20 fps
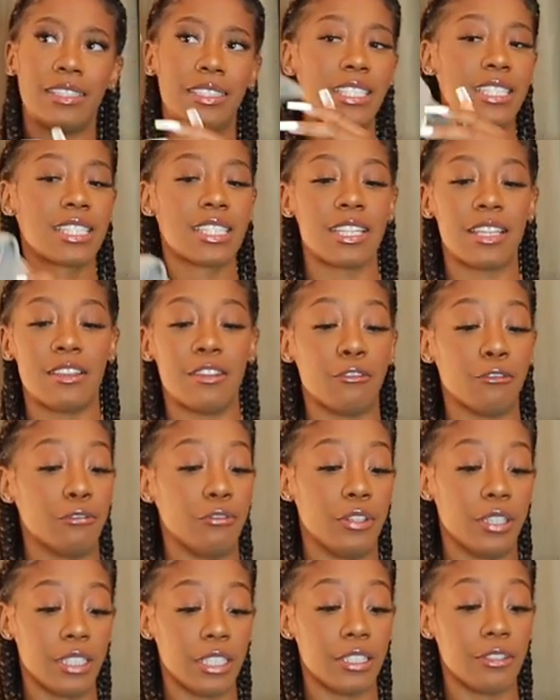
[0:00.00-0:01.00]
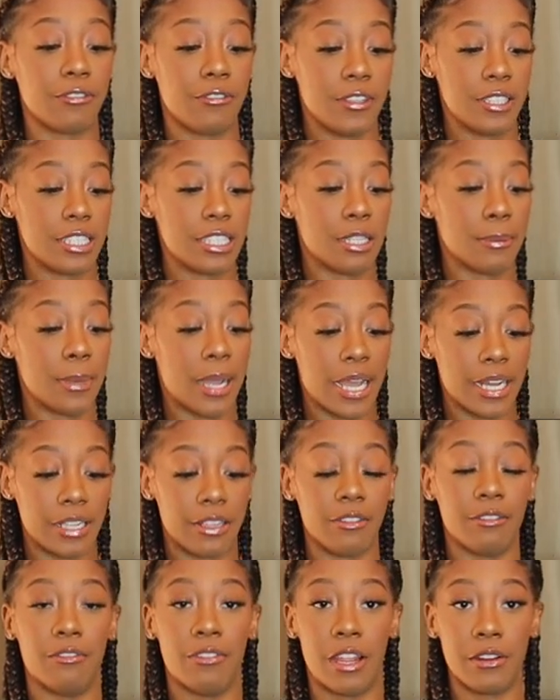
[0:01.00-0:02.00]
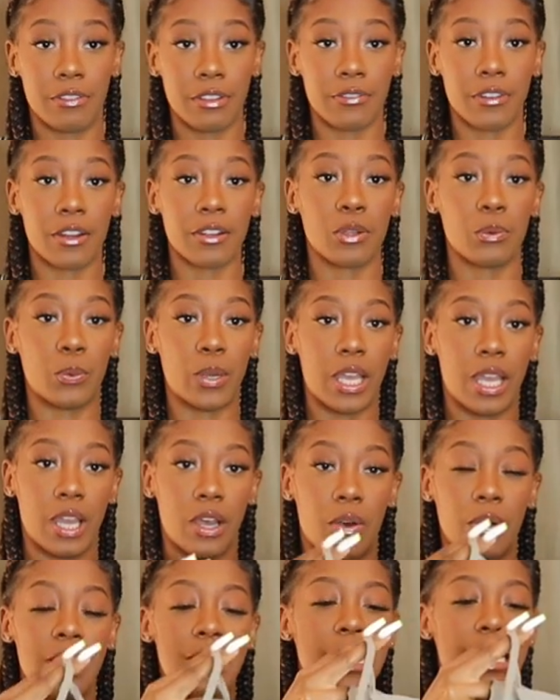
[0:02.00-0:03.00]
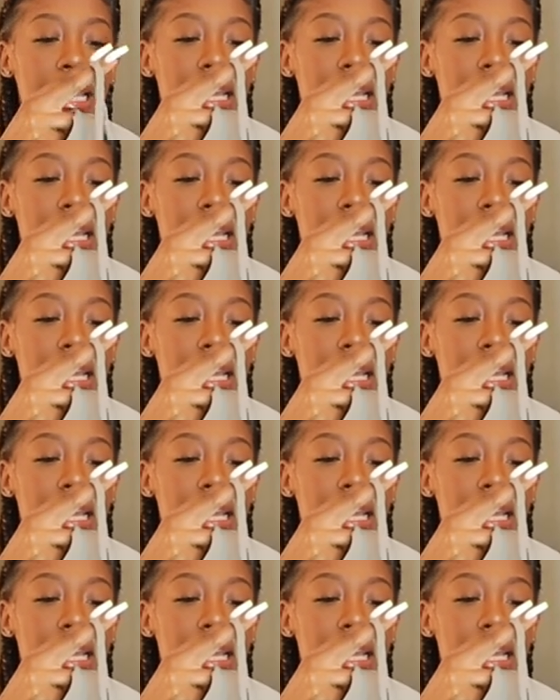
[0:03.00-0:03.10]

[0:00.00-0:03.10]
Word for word: This really fits the body very, very well.